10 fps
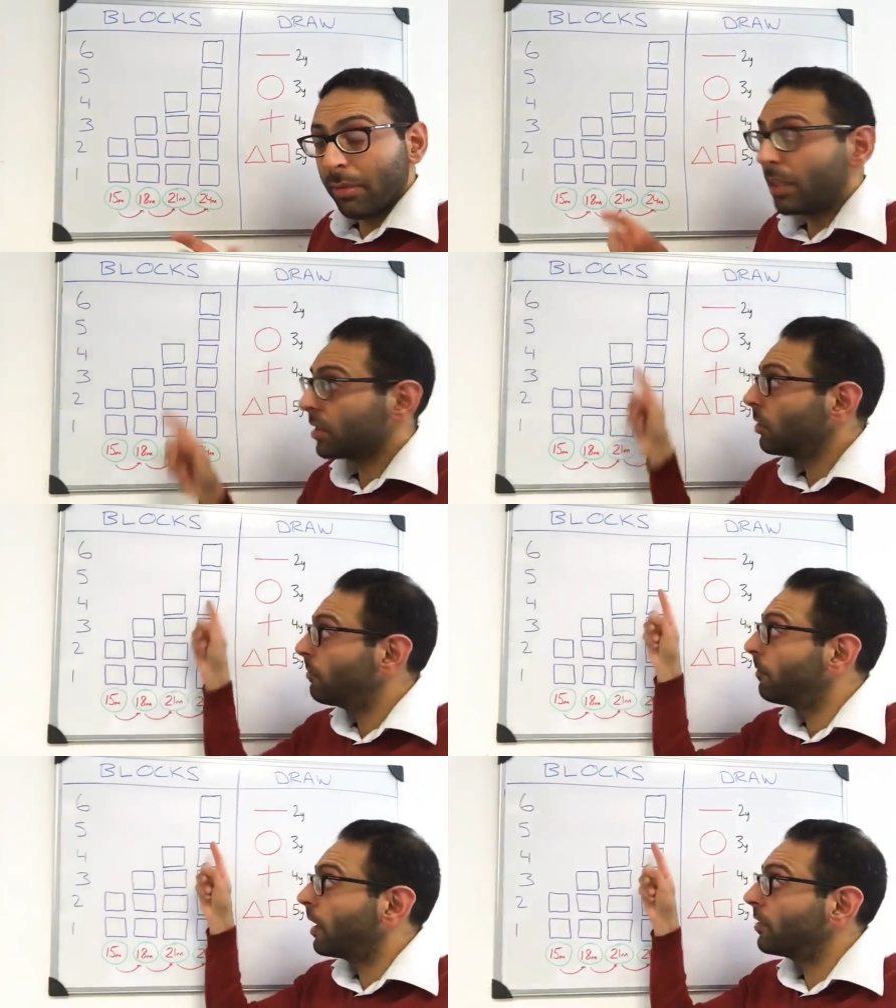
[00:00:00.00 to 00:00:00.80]
Remember, there's no
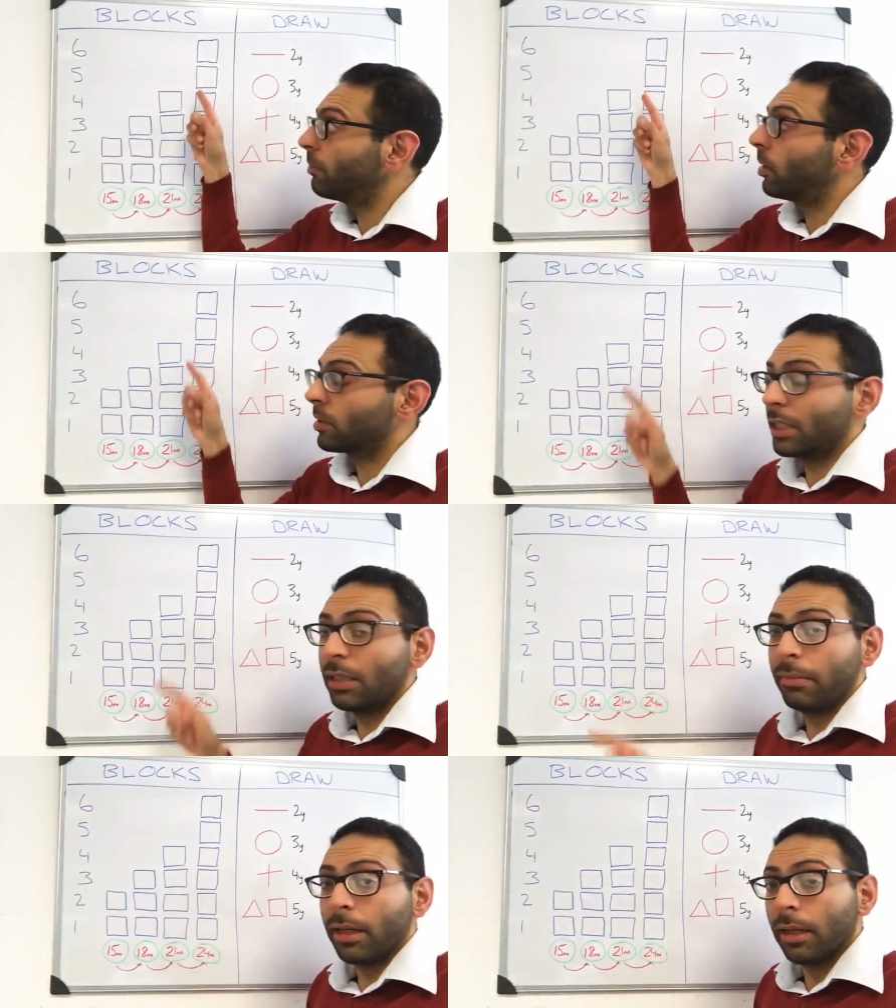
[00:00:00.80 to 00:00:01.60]
five blocks in
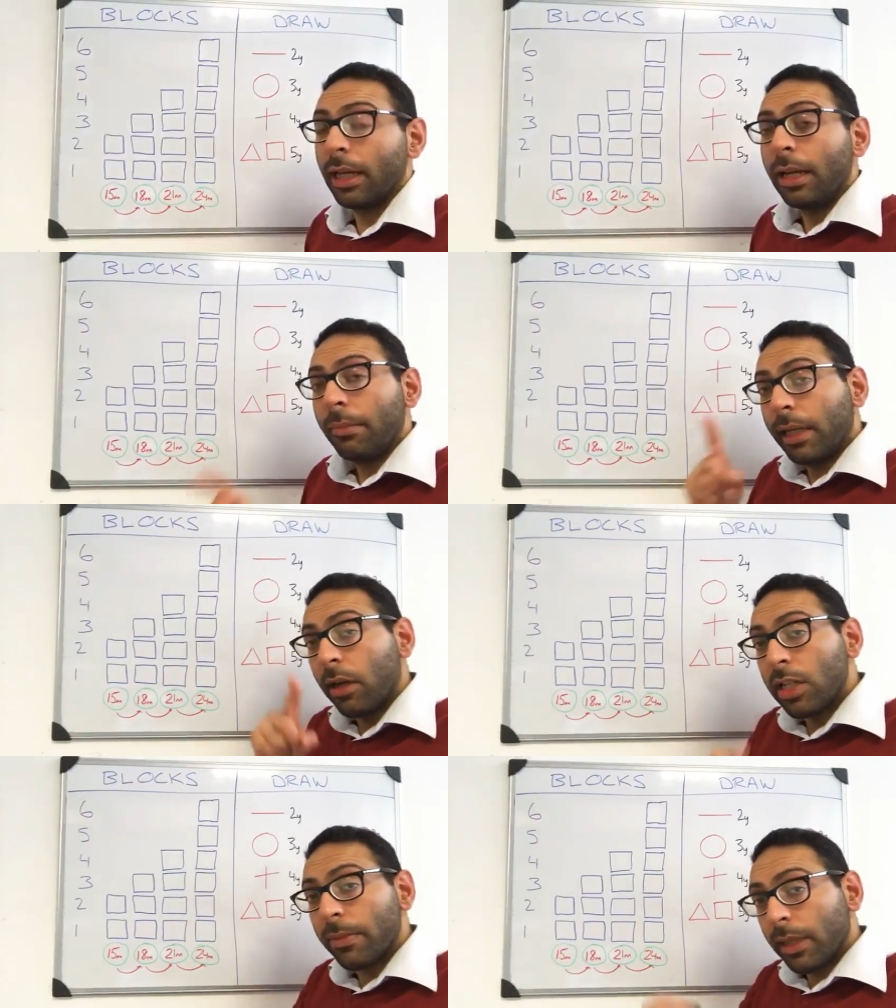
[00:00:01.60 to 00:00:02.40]
the middle. But it
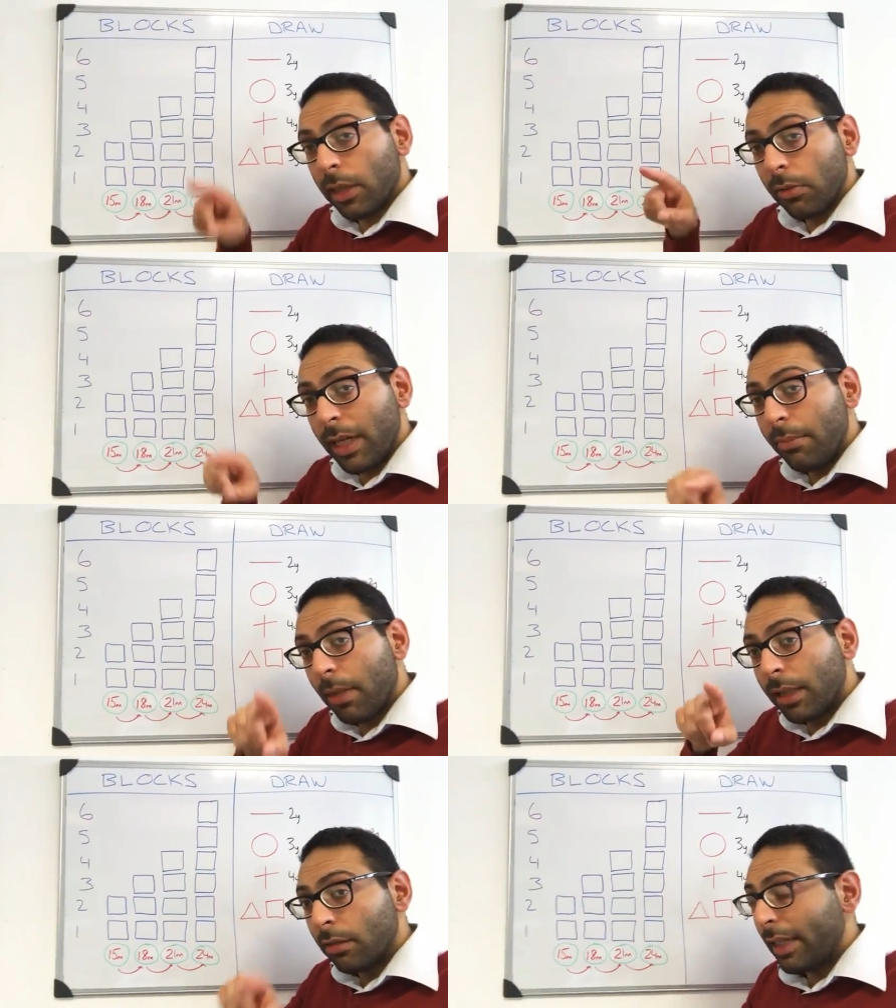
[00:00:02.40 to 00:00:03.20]
goes up in three
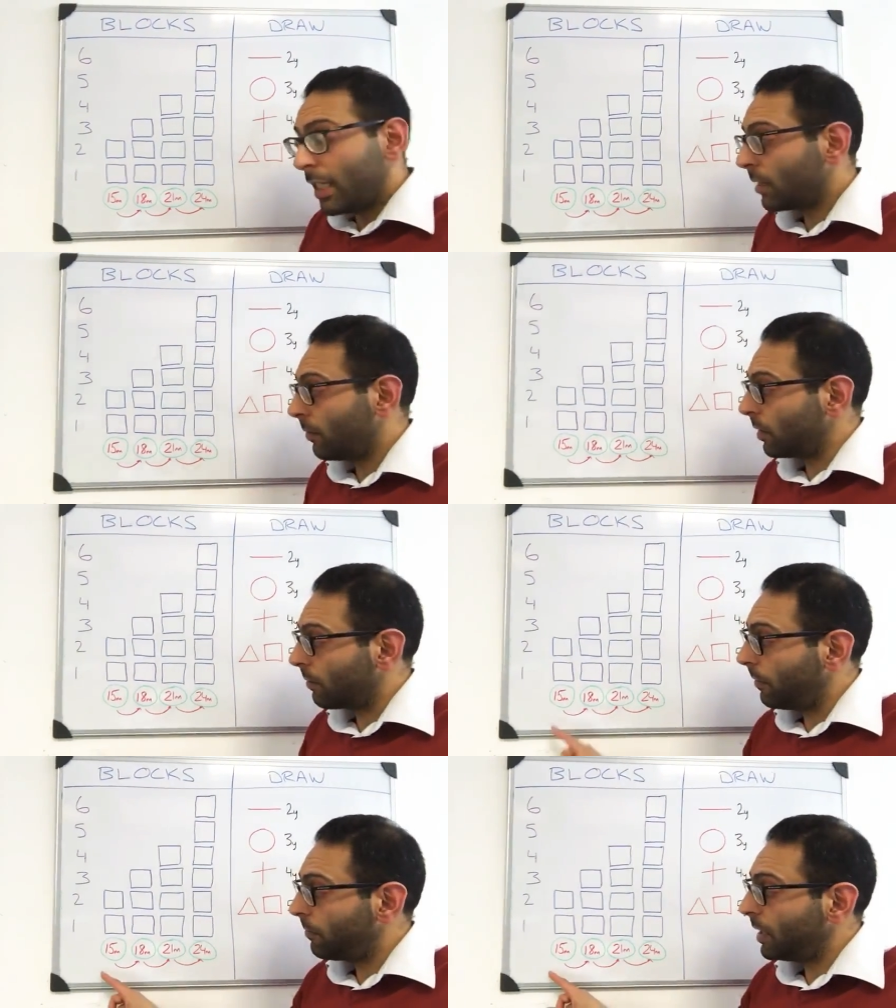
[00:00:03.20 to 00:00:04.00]
monthly intervals
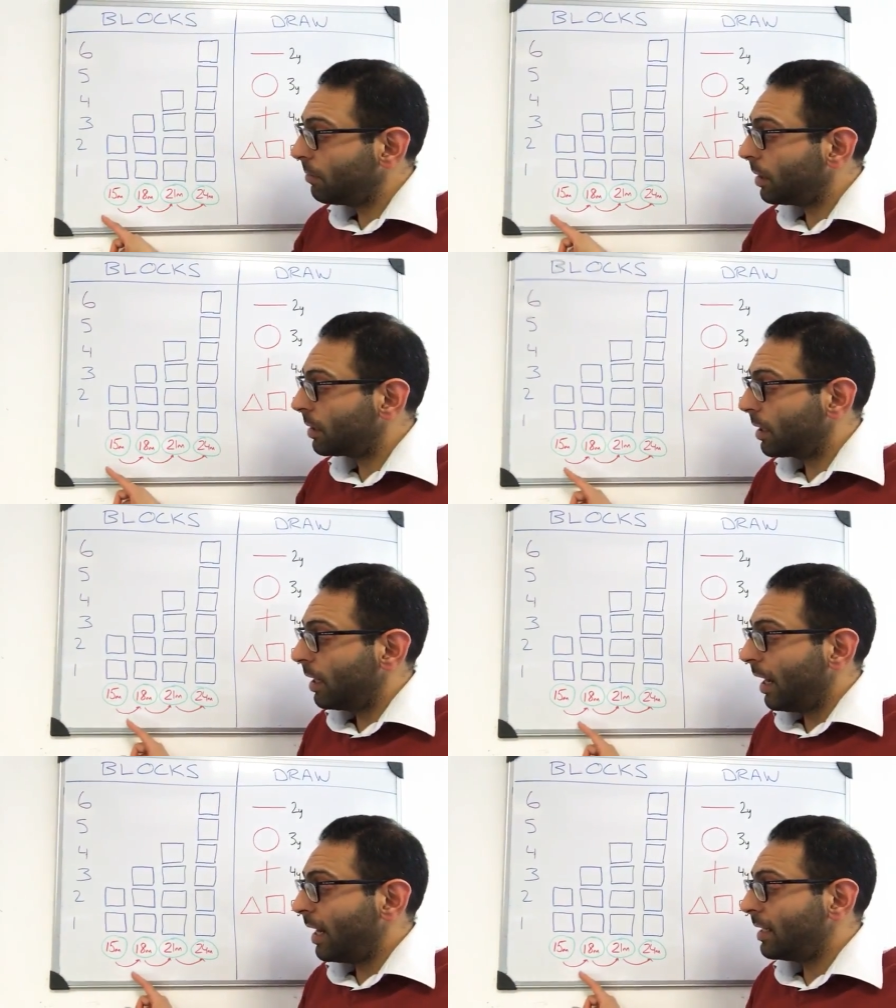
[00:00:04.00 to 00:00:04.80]
15 months,
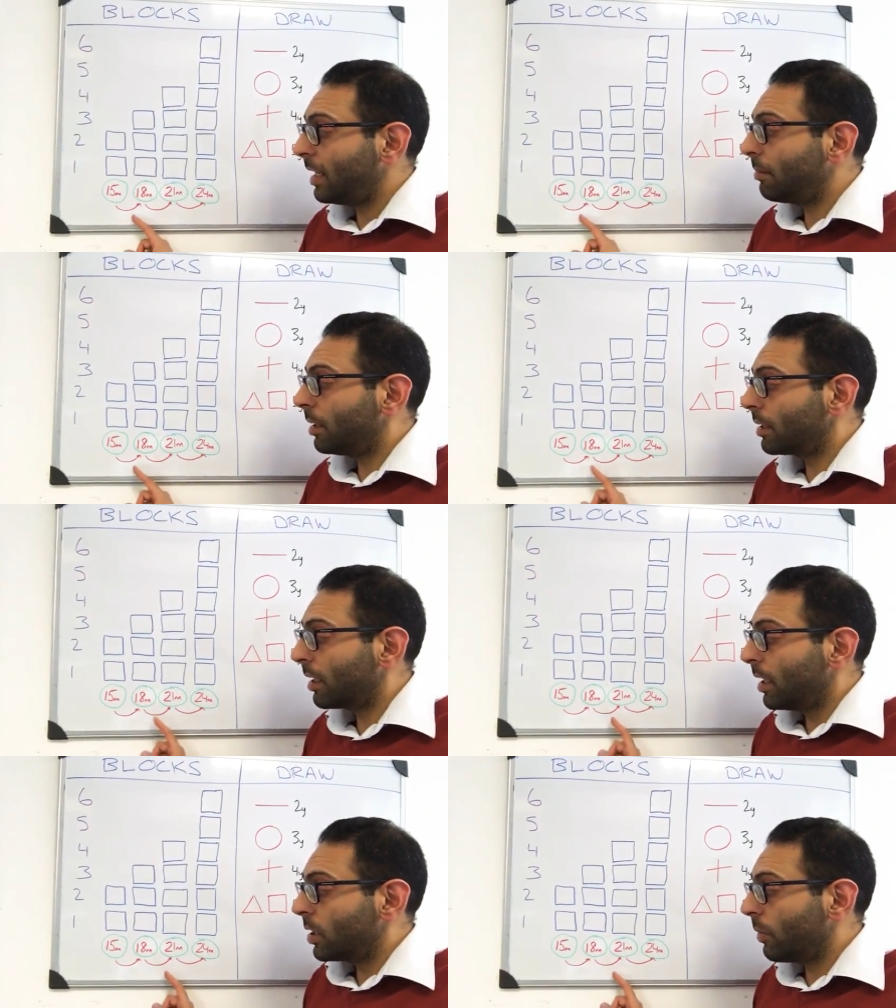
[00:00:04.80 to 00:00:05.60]
18 months,
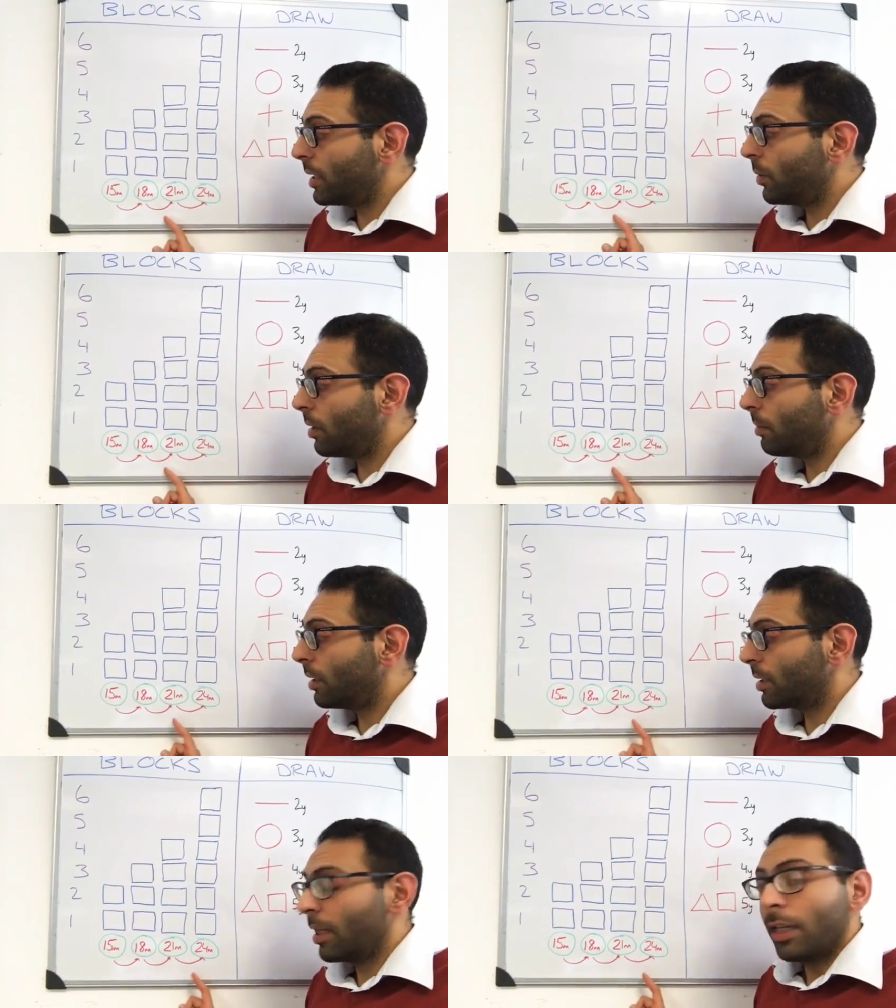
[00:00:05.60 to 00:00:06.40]
21
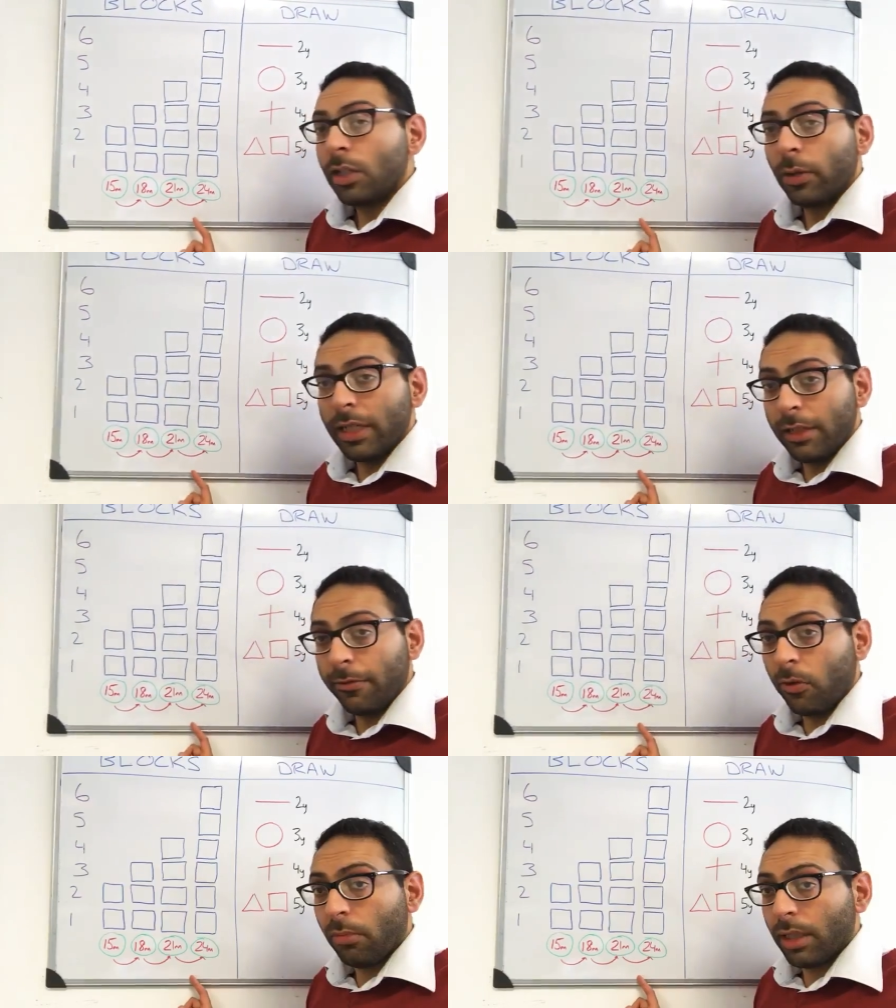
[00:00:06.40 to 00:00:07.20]
months,
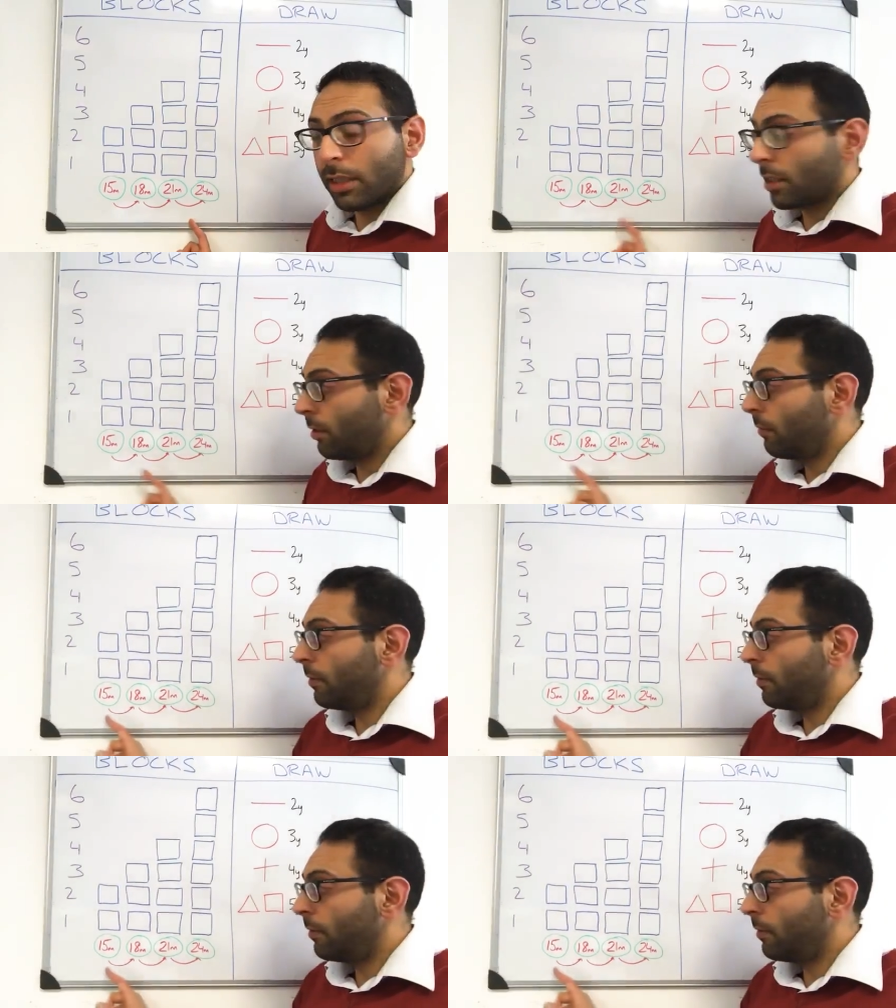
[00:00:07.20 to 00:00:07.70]
24 months.